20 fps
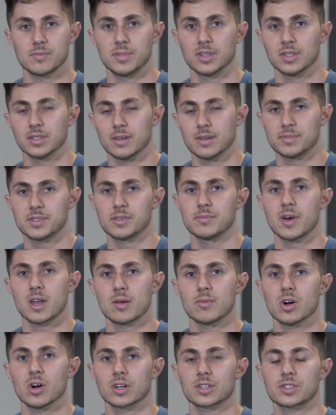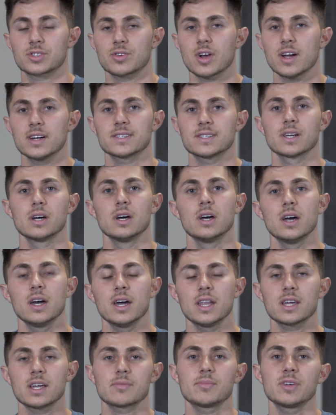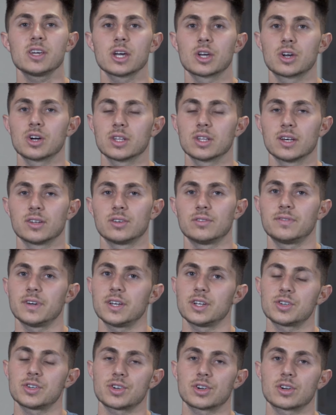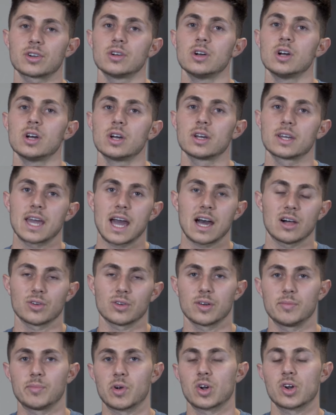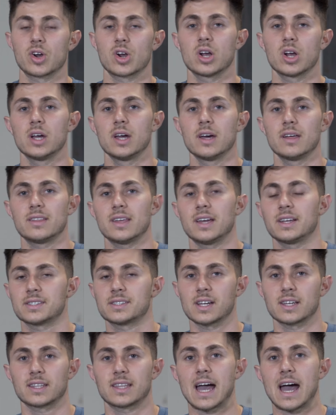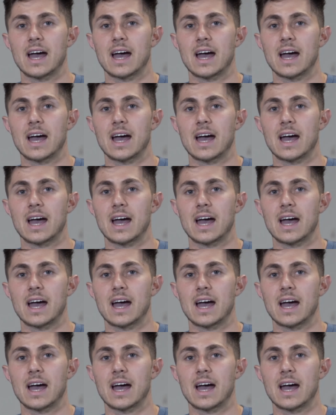to build up some metabolic stress, and it can be a good little finisher, calorie burner, things like